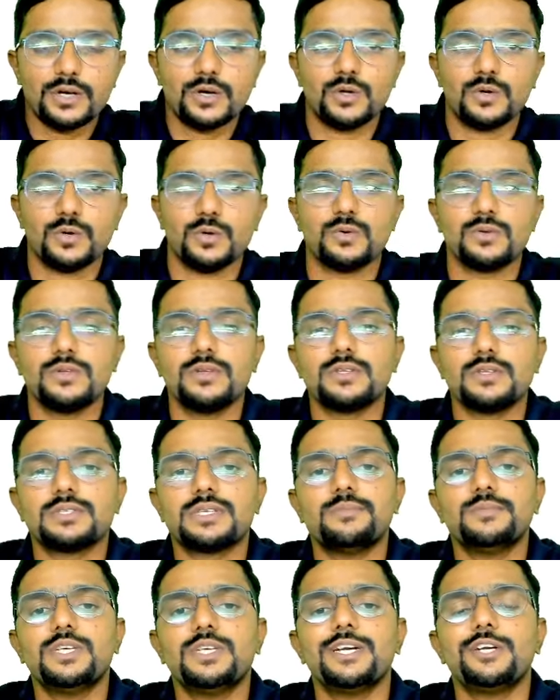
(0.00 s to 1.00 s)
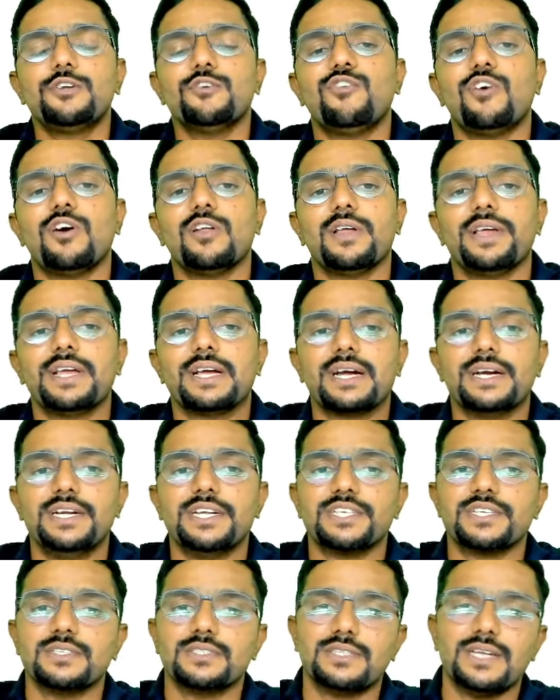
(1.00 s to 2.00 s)
crore, subject to following
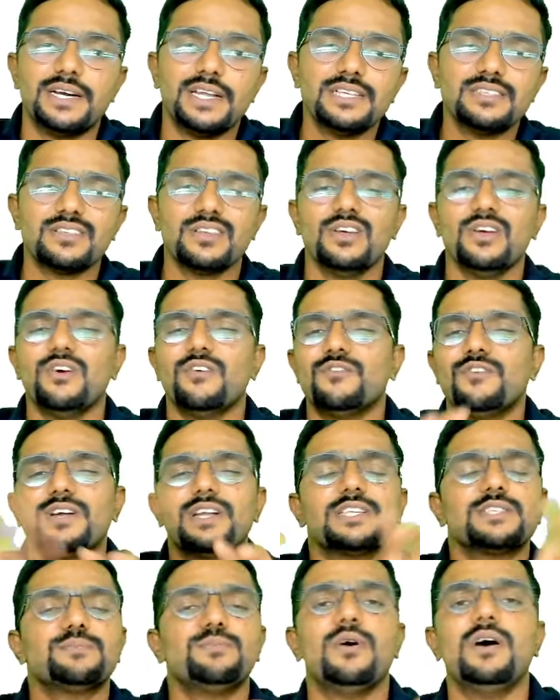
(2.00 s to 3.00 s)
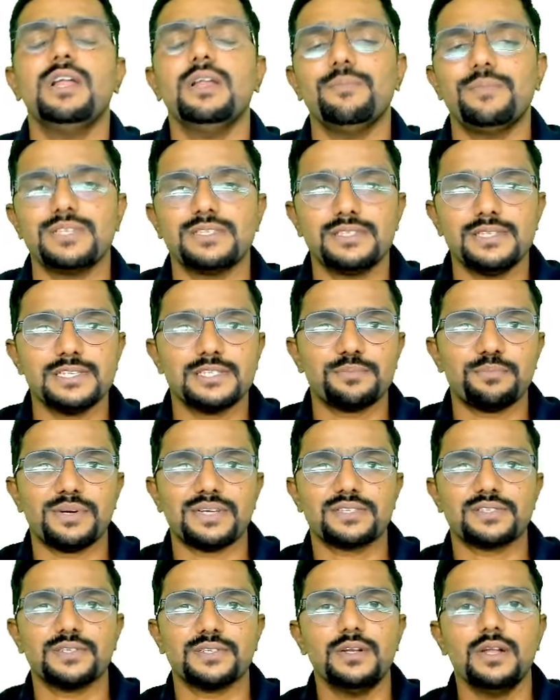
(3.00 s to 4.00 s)
conditions. That is, for a small business
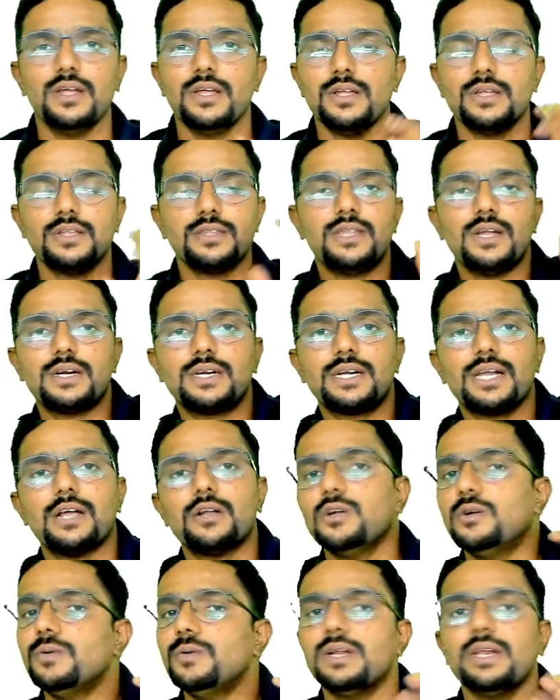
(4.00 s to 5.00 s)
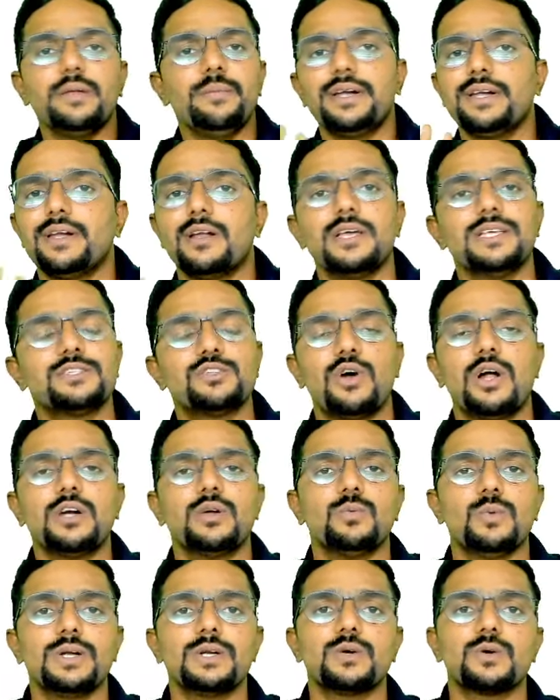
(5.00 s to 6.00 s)
person, the turnover limit now is not
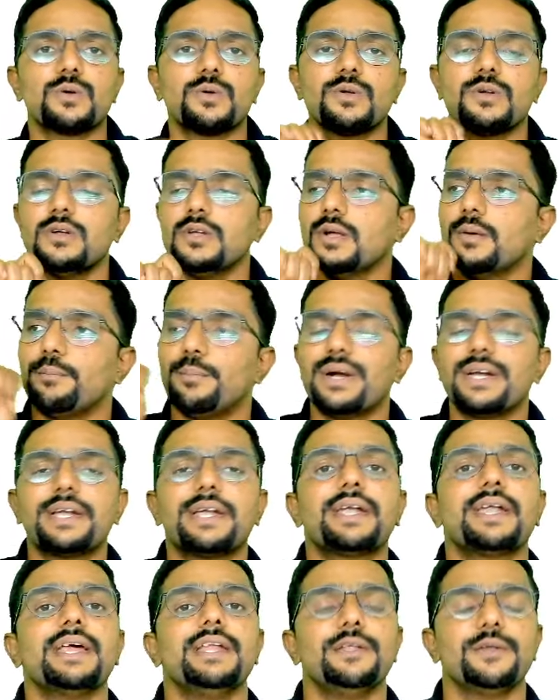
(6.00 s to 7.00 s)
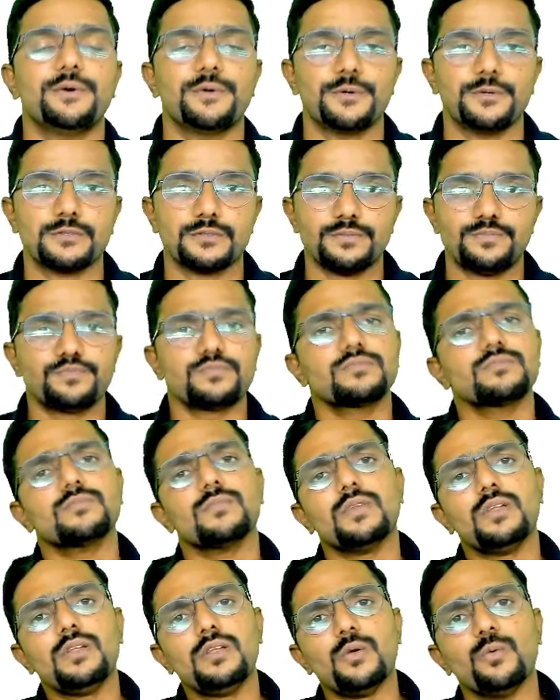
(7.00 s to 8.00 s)
1 crore, but 10 crore.
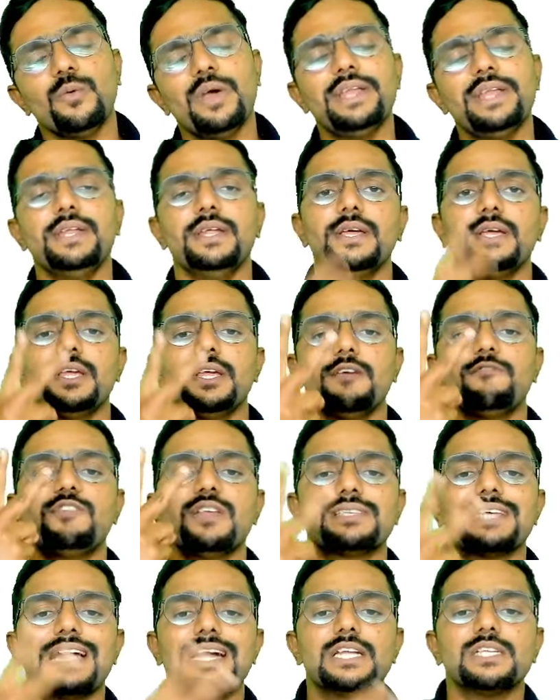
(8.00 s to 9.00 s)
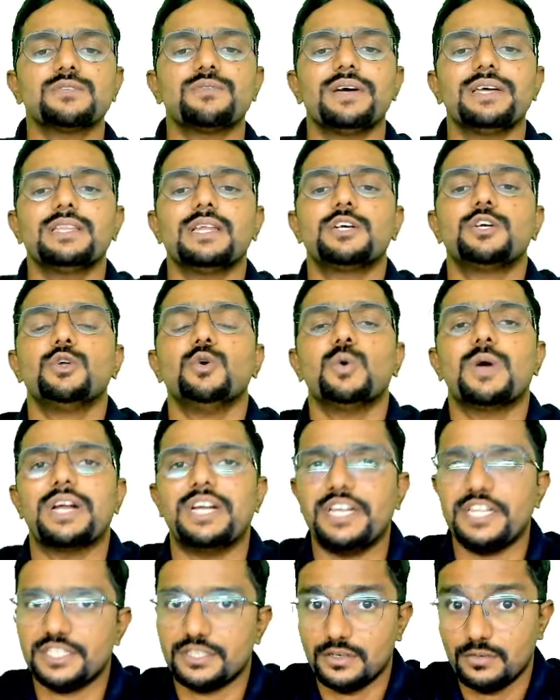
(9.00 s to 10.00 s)
When, if they satisfy the two
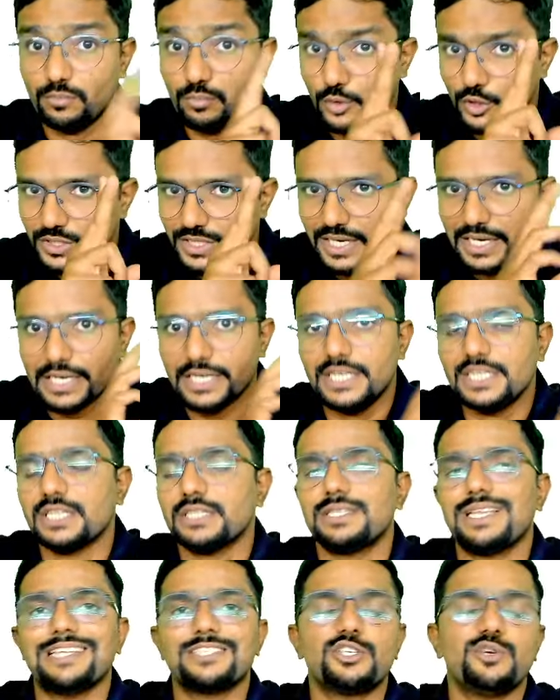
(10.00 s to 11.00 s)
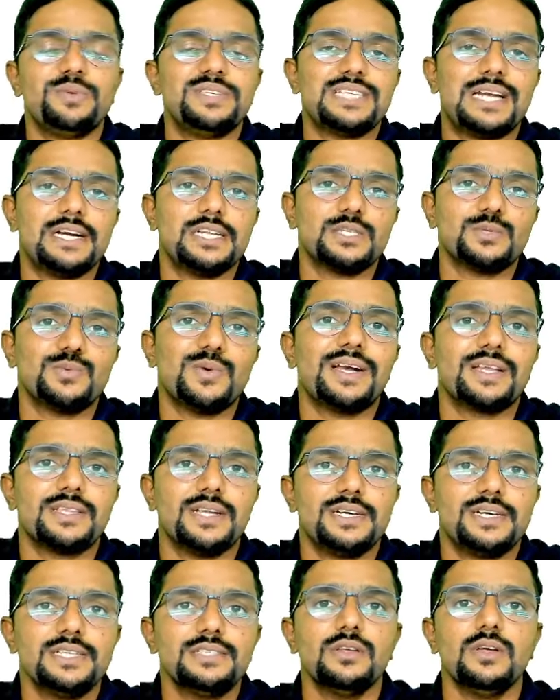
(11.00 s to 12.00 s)
conditions, both the conditions has to be satisfied.
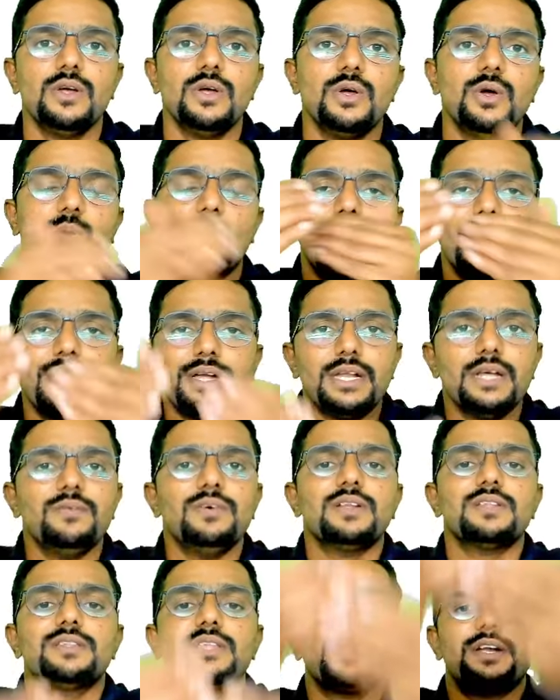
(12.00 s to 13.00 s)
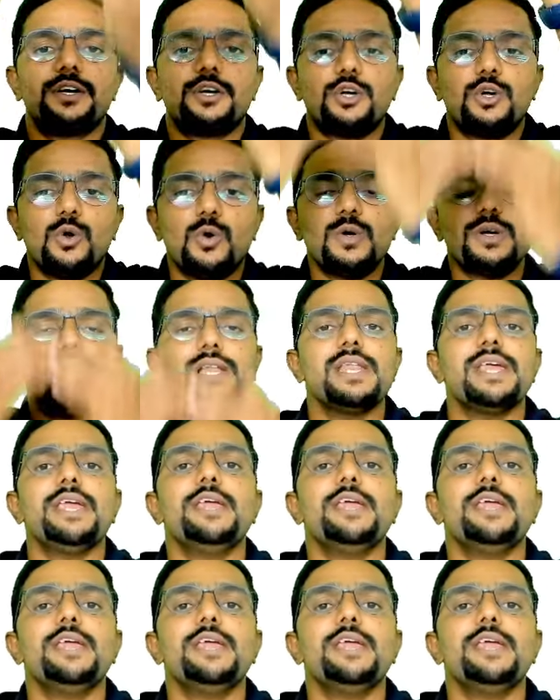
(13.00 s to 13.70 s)
That is, whatever the total